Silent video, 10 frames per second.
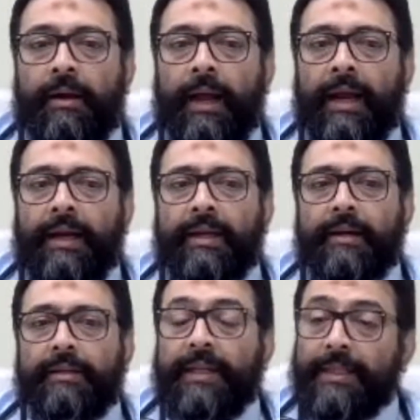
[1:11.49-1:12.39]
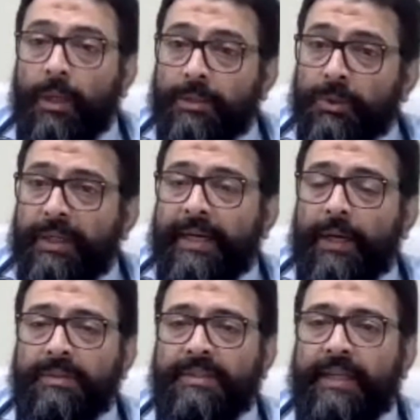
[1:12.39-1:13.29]
And there is also
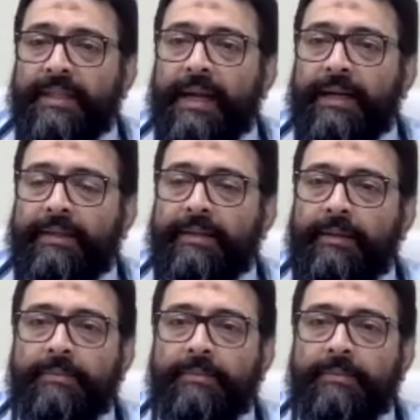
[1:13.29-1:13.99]
data to say that